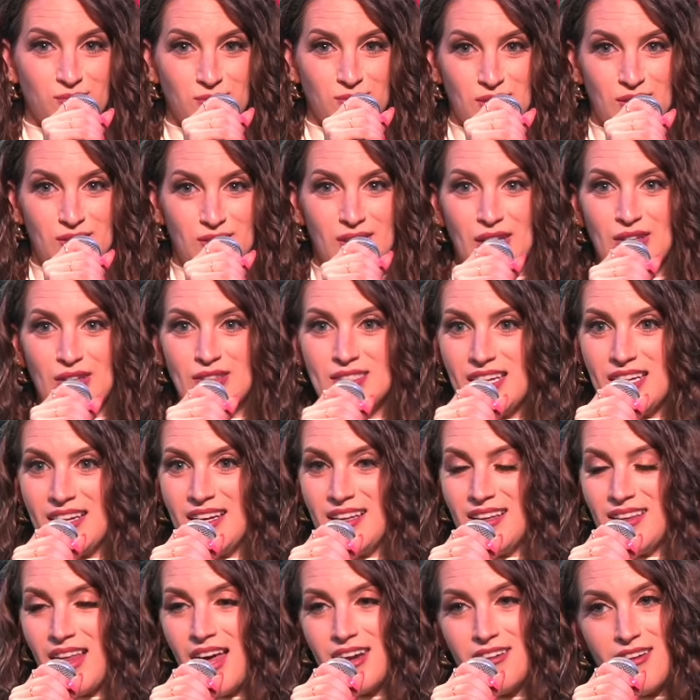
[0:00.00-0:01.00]
do you think you'd say
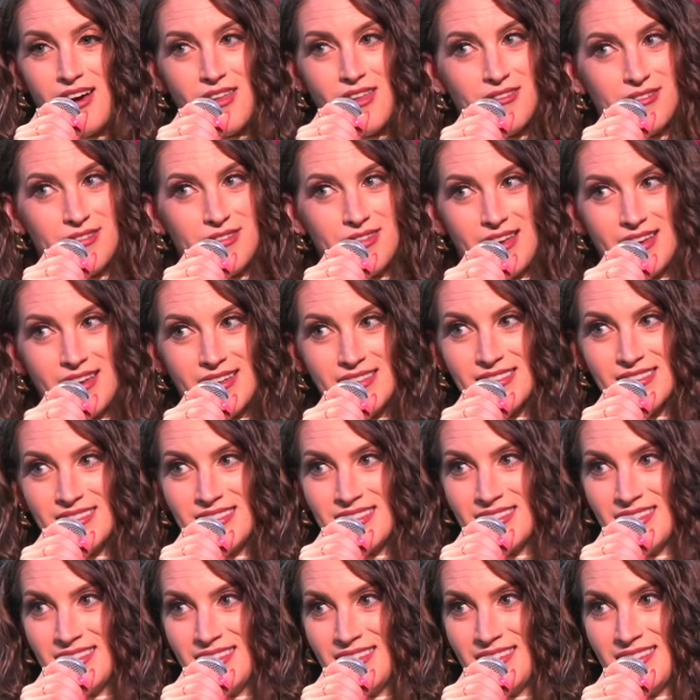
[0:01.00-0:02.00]
a lot of other
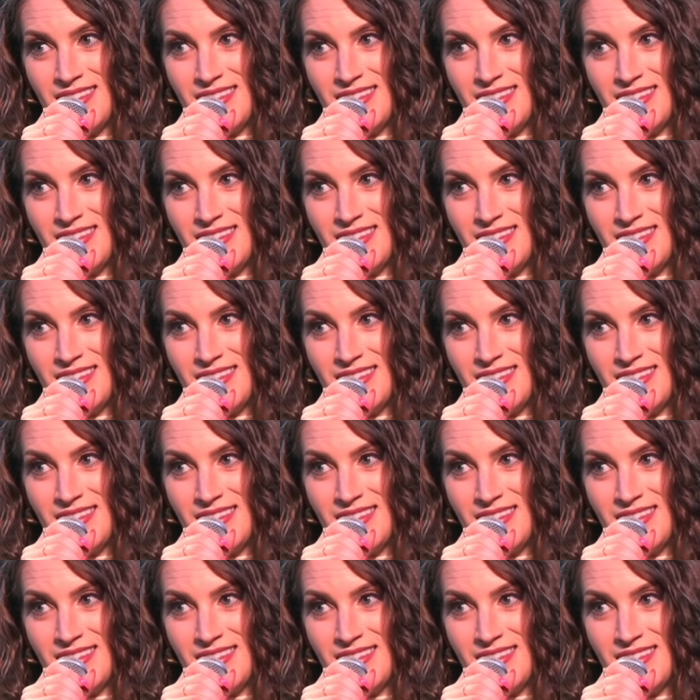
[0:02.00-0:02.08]
things